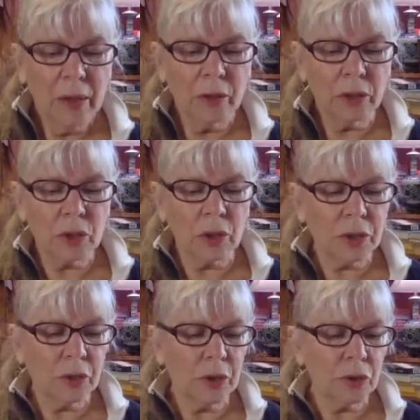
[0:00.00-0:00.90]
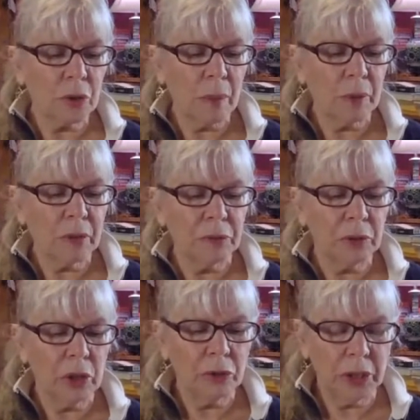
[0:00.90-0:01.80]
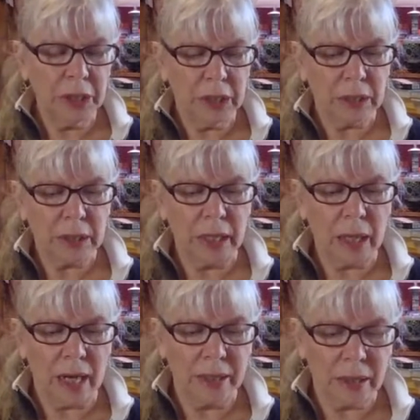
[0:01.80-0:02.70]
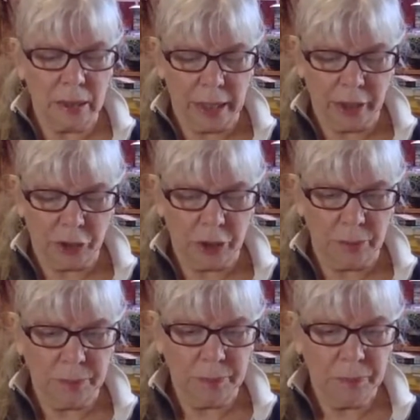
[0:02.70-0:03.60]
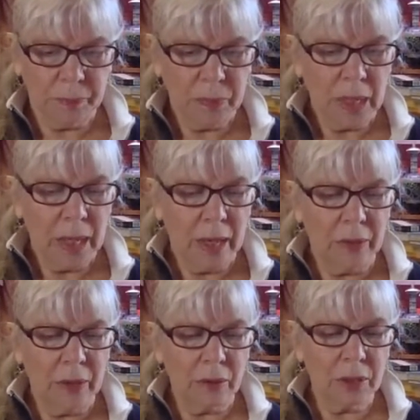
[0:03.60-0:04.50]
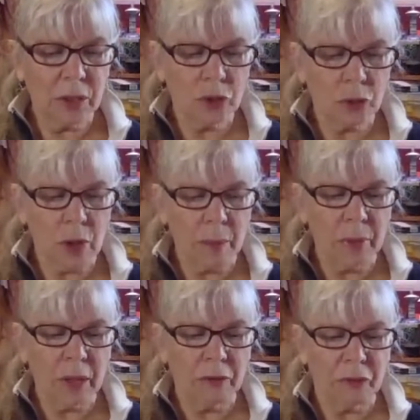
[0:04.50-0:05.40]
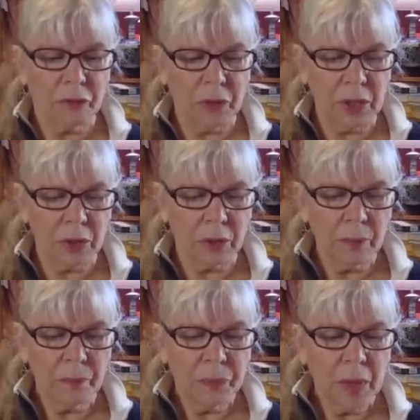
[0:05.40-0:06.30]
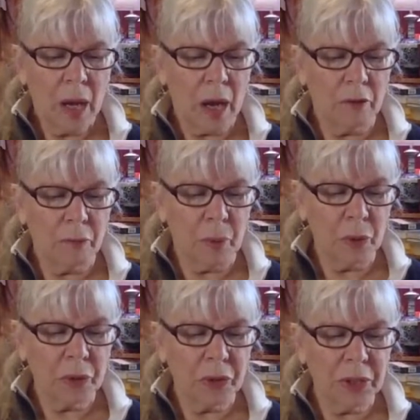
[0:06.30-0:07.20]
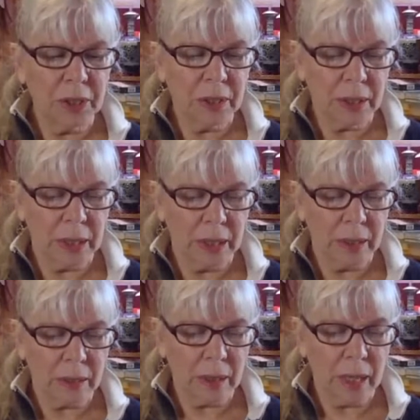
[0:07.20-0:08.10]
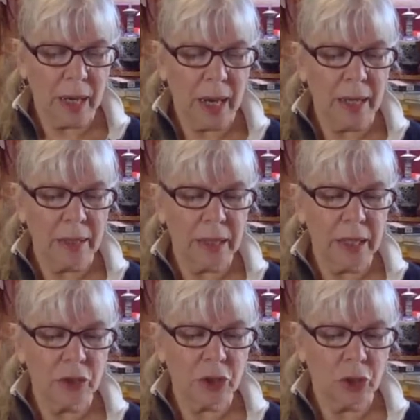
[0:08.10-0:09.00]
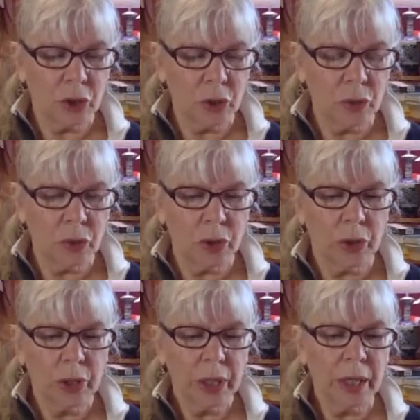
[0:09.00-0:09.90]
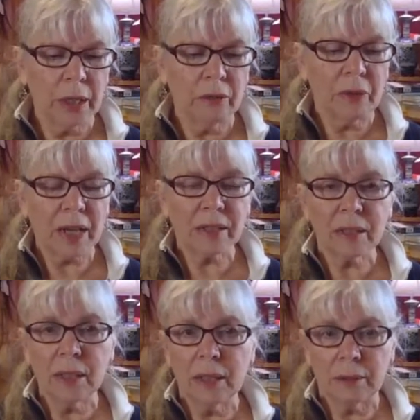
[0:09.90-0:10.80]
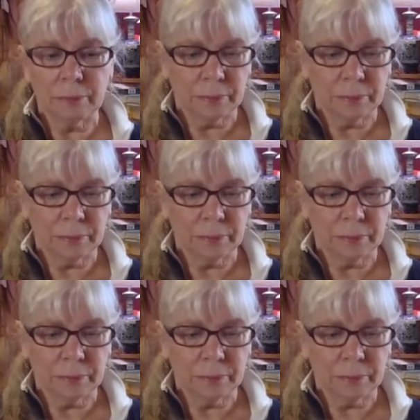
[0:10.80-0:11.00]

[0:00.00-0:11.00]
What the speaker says: There is also the trauma of loneliness and isolation. And there is the trauma of fear of both the disease and its cure in the vaccine.